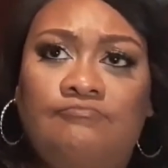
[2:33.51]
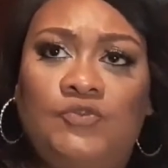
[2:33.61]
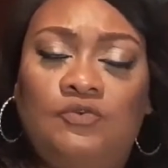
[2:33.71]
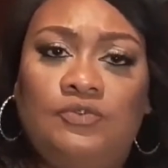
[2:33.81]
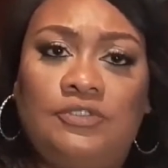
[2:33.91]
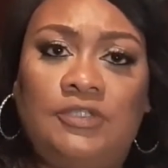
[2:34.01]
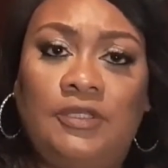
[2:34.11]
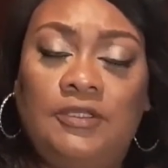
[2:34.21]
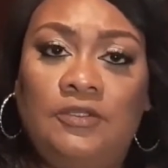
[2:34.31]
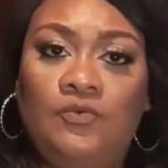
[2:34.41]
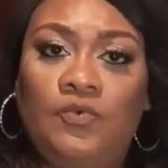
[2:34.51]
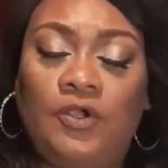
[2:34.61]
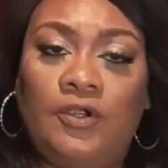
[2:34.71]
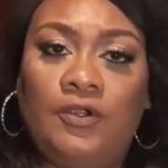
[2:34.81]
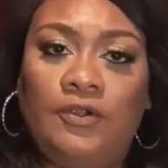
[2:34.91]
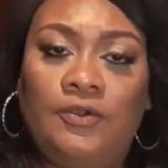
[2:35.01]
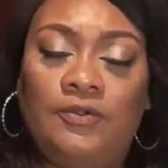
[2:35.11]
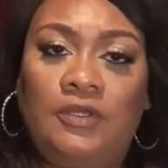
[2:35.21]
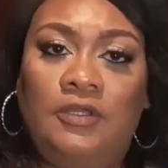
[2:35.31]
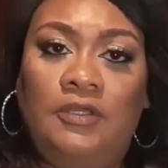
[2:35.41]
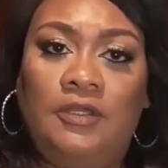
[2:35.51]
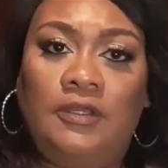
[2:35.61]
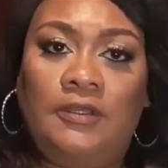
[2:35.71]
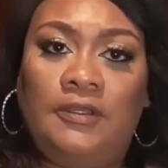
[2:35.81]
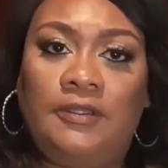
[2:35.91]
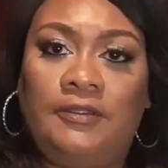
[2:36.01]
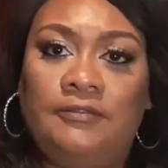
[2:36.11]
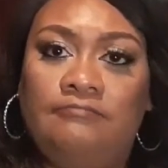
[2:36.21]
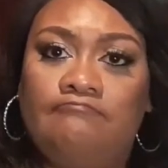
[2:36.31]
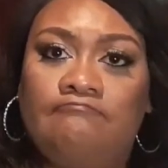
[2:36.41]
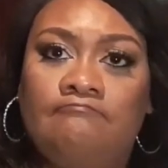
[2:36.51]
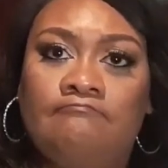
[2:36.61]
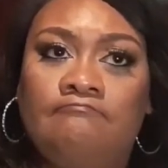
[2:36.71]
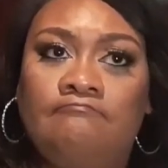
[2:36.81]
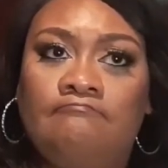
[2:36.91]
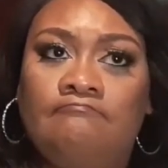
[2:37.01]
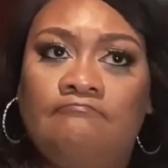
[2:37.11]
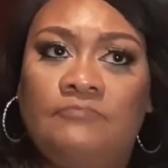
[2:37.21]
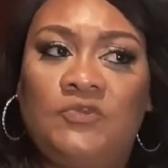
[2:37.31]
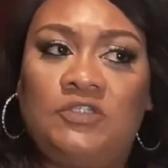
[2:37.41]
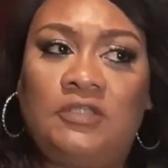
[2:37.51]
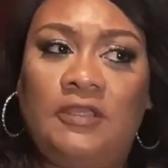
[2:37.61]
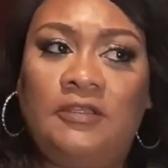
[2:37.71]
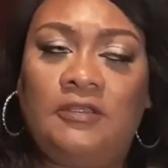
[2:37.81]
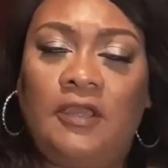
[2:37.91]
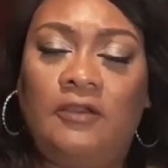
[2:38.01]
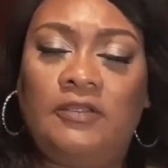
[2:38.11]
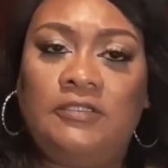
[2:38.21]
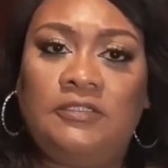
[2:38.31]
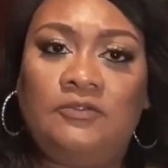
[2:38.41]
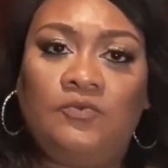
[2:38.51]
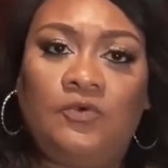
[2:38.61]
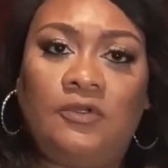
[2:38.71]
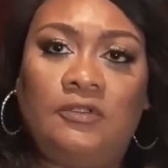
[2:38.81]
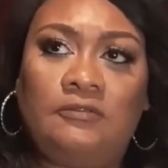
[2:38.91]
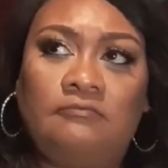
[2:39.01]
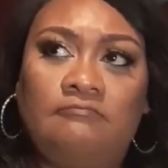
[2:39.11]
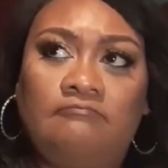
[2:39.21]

uses the N-word and stated how he didn't want